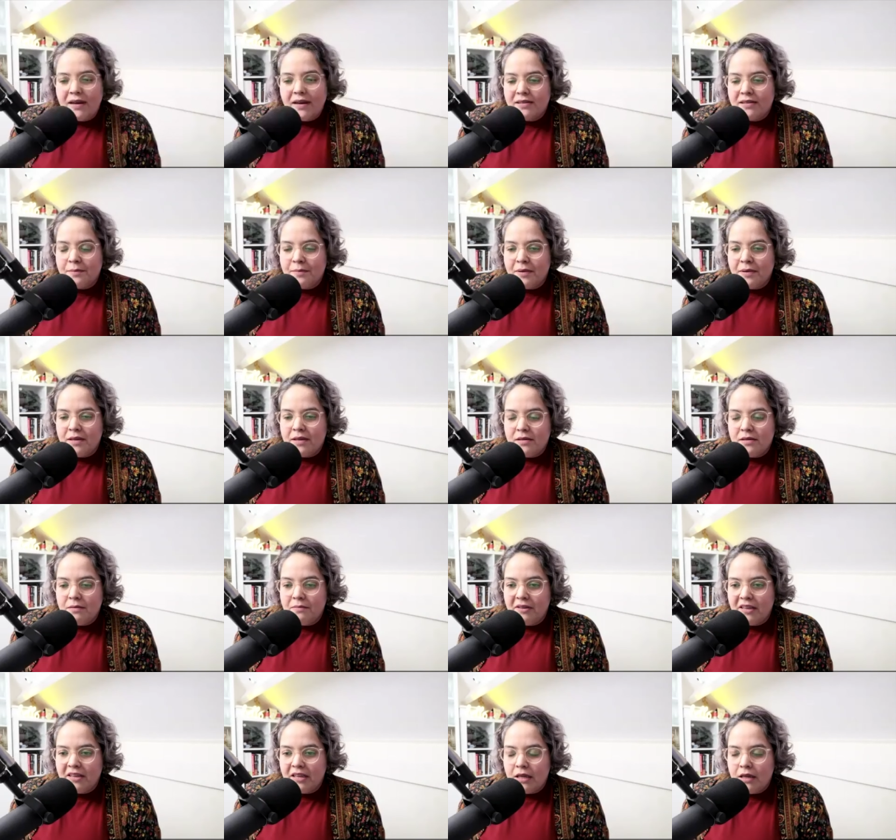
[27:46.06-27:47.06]
is amazing,
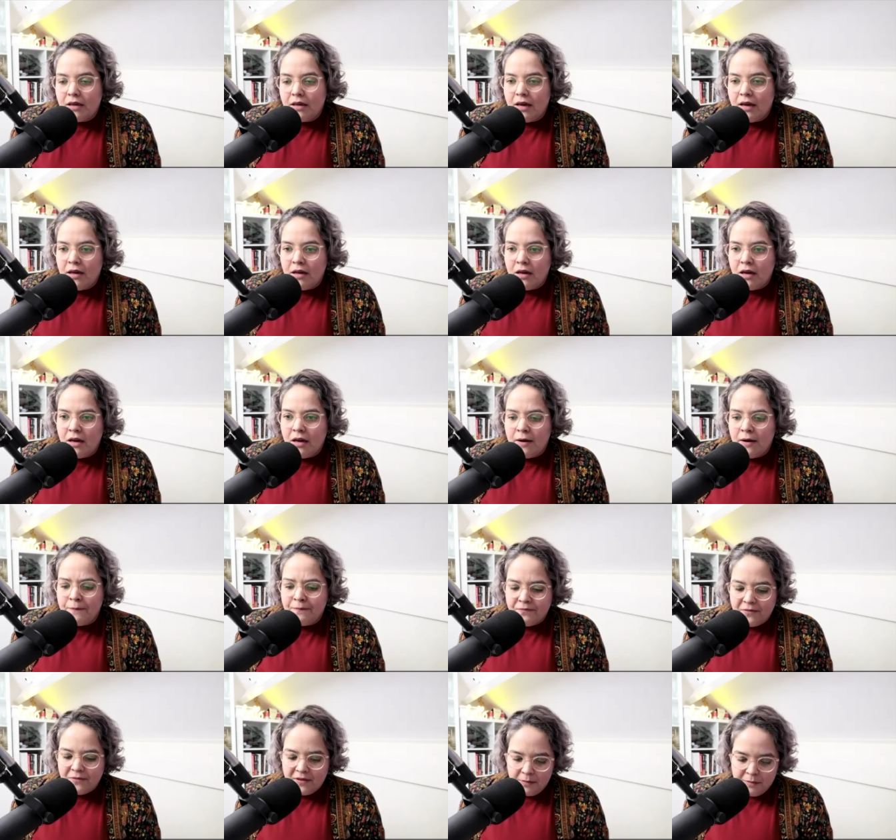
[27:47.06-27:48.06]
Becky. And
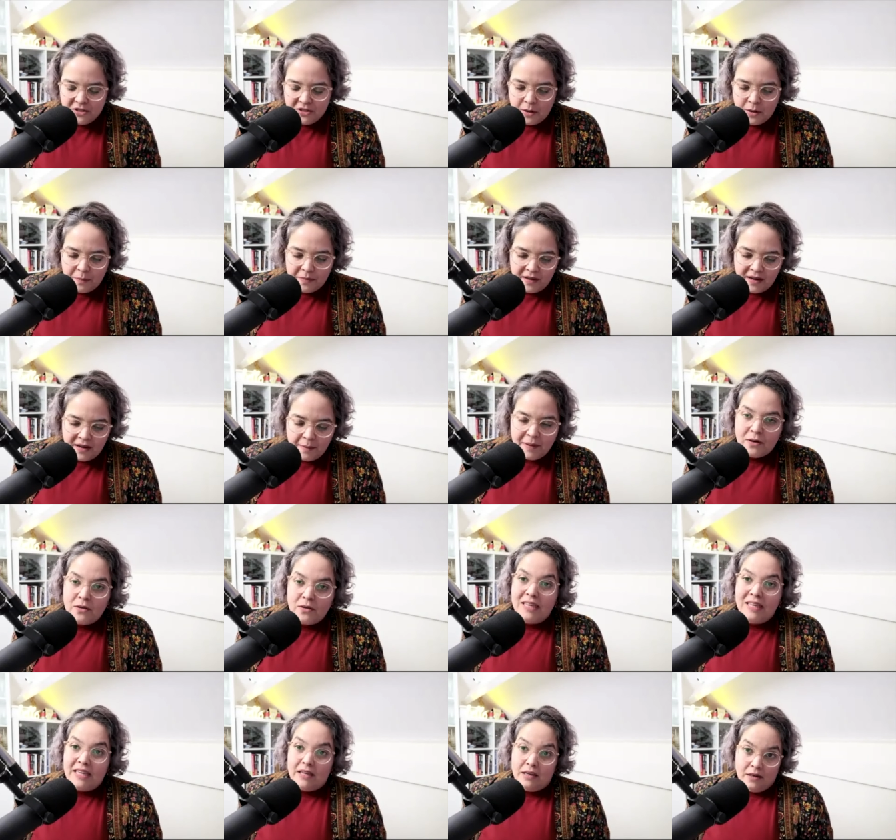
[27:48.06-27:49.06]
um, tell me something
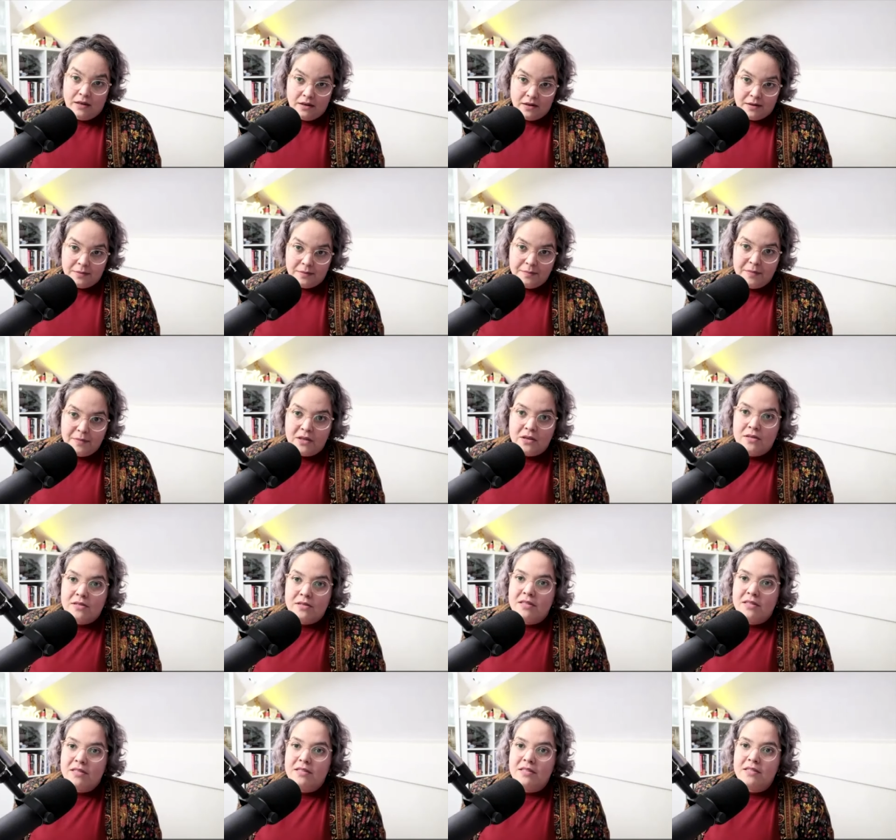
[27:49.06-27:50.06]
about gear, because
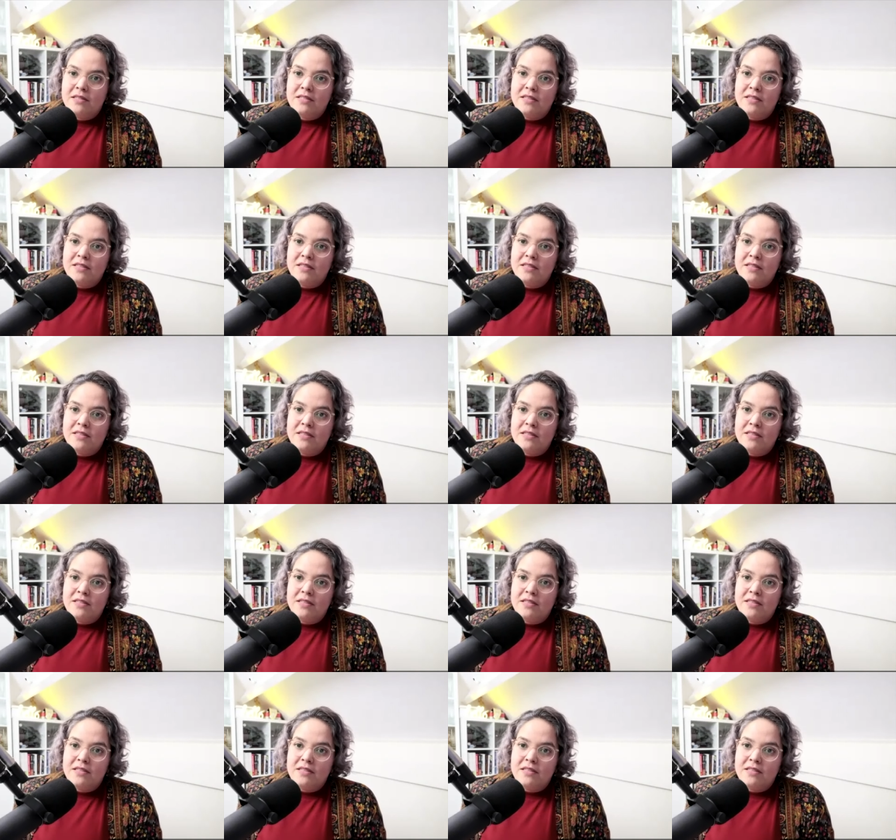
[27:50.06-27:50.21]
this is